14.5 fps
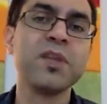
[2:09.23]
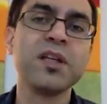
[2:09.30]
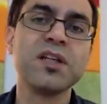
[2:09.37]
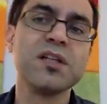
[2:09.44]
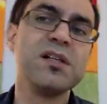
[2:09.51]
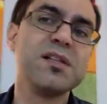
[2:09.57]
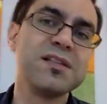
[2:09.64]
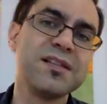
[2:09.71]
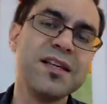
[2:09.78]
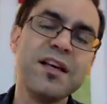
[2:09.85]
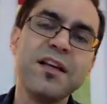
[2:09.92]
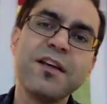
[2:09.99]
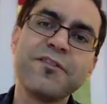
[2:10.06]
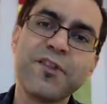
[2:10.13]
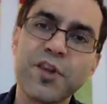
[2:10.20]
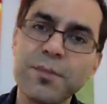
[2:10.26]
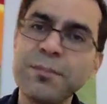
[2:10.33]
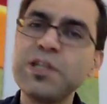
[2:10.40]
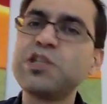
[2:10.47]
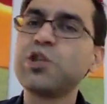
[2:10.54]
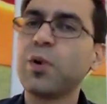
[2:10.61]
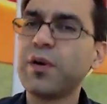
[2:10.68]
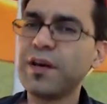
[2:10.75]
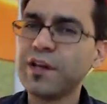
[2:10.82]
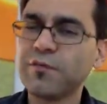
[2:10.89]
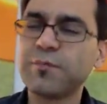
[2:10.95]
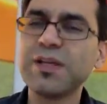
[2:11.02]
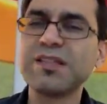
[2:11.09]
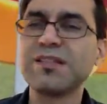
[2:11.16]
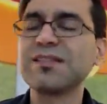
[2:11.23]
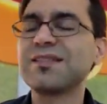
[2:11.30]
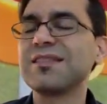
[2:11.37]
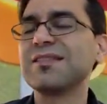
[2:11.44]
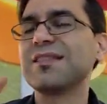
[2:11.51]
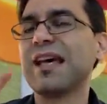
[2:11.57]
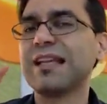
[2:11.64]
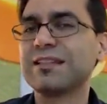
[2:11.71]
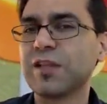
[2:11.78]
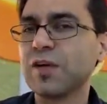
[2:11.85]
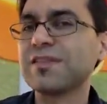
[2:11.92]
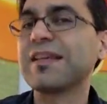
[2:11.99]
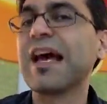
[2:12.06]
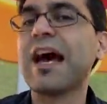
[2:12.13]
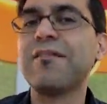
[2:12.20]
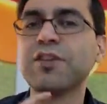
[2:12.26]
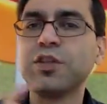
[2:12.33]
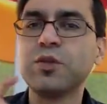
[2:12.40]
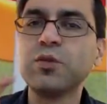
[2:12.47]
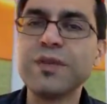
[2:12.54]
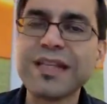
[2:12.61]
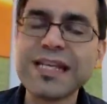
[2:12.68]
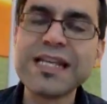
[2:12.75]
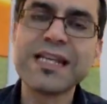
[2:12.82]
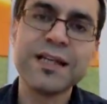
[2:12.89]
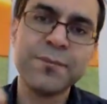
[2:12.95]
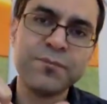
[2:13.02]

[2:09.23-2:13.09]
Because for the majority of businesses, as long as they have a unique